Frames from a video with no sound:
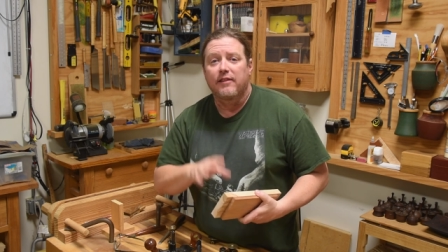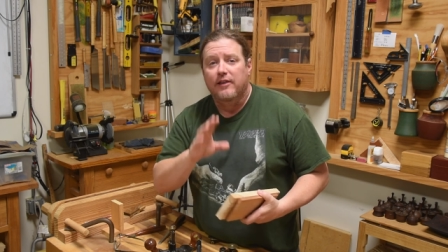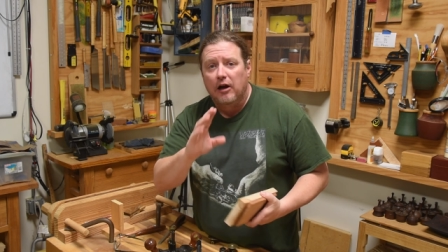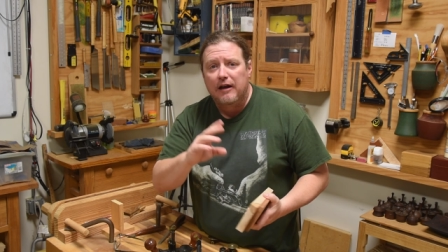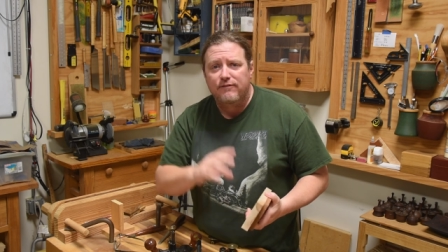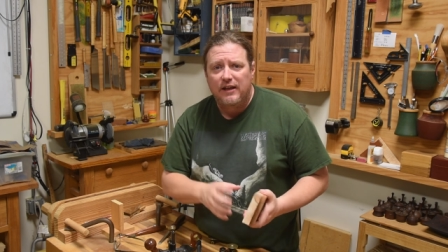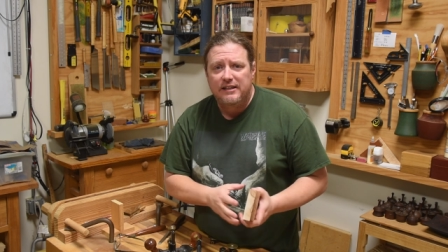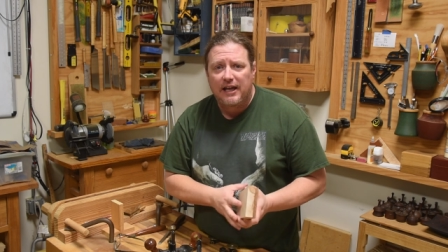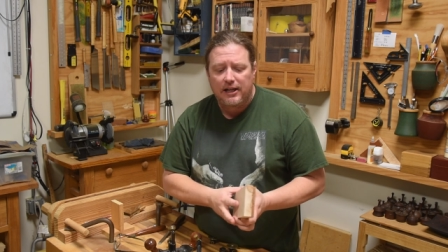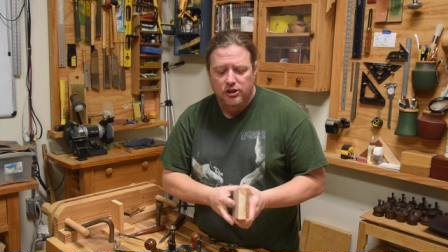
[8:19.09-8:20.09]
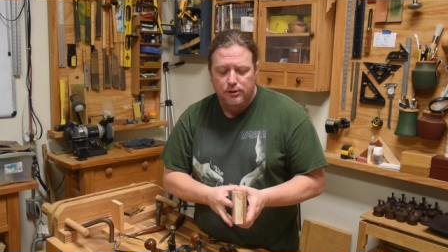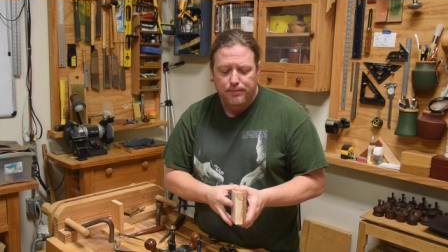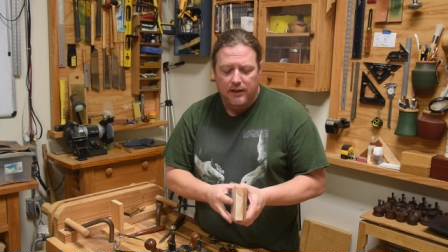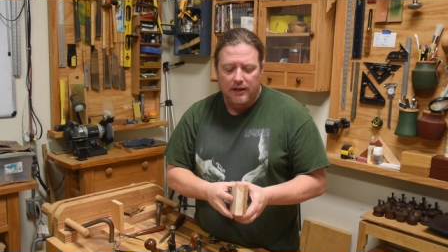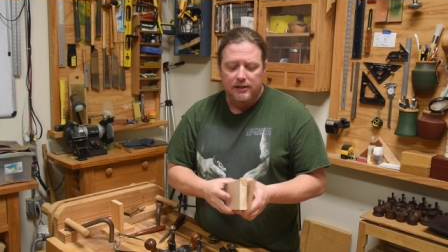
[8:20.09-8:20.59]
And they're advantageous
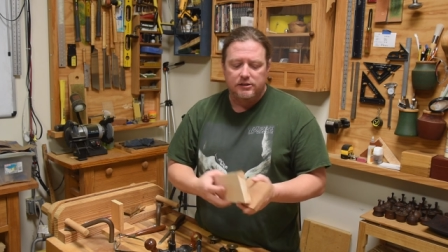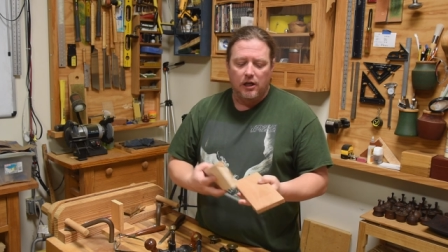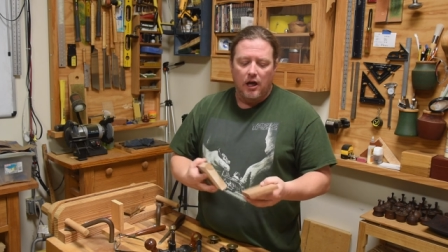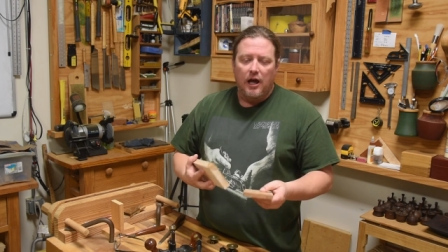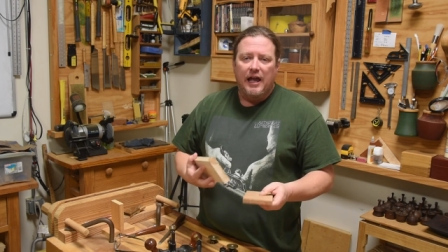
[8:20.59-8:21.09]
because